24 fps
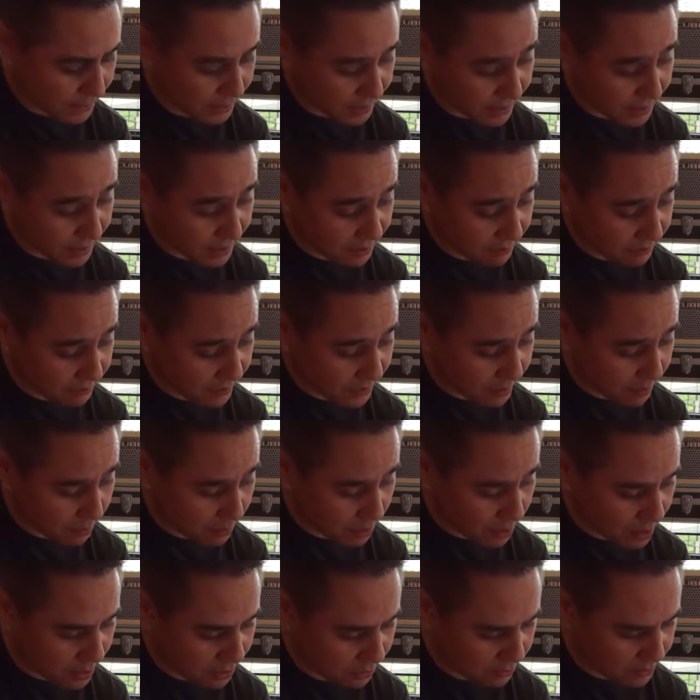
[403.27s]
E flat
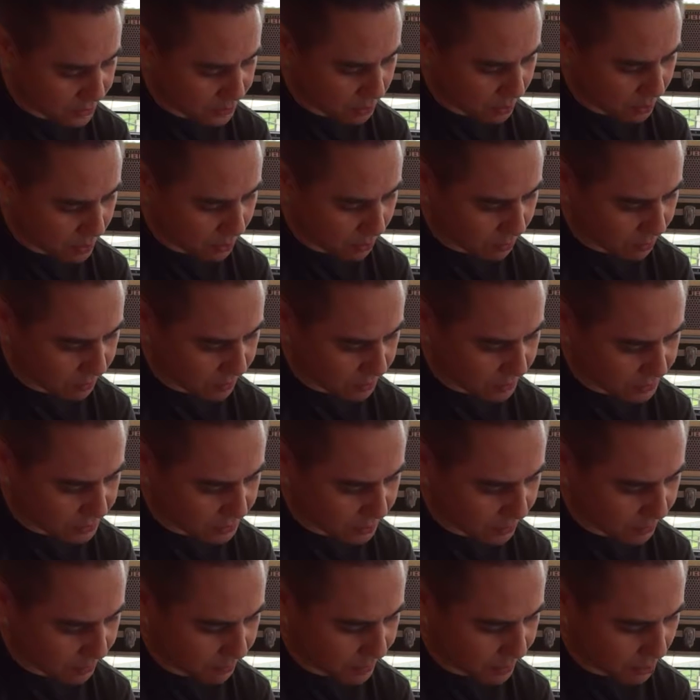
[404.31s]
minor as well.
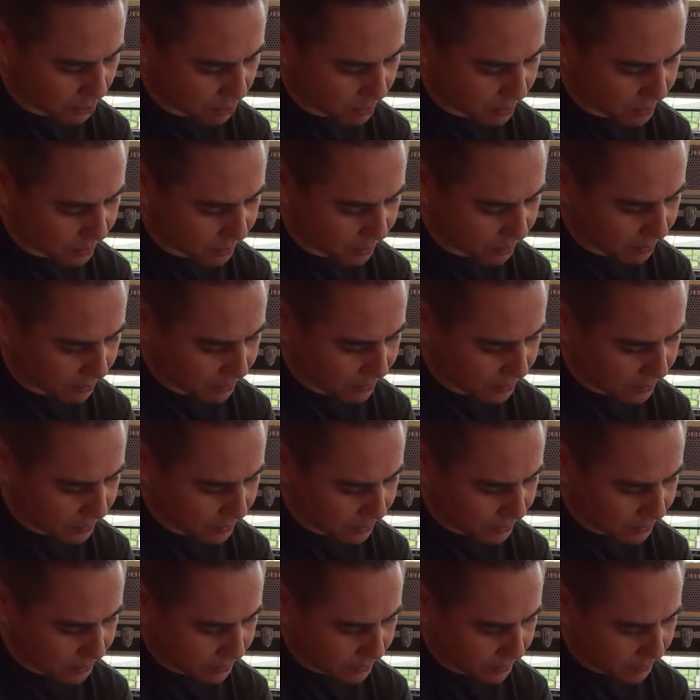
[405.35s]
So that would be the
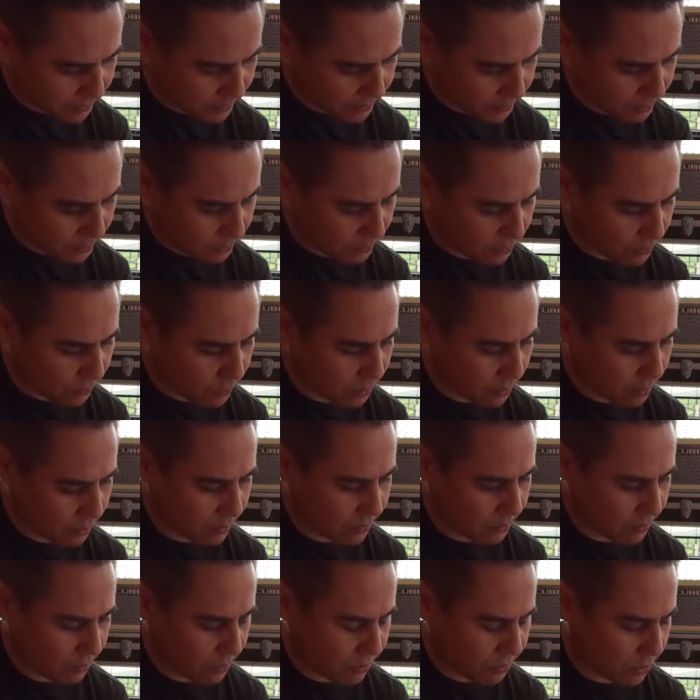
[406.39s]
root,
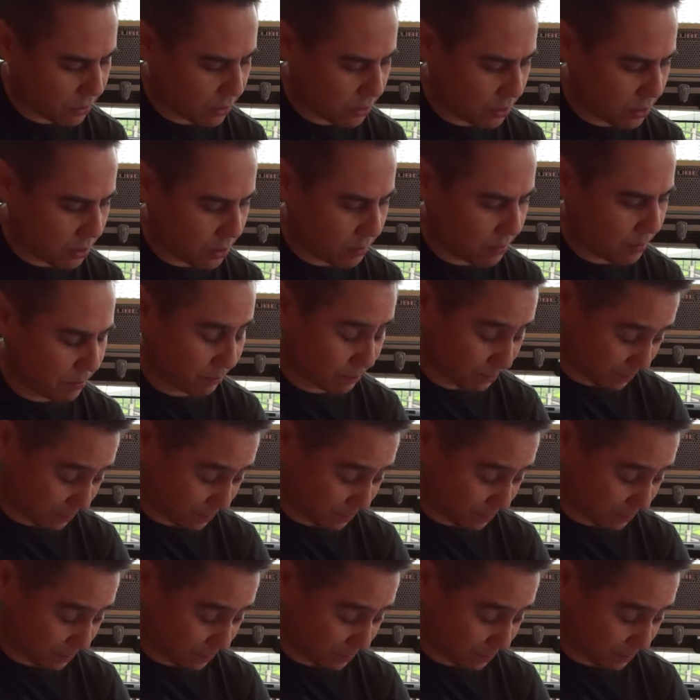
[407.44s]
3rd,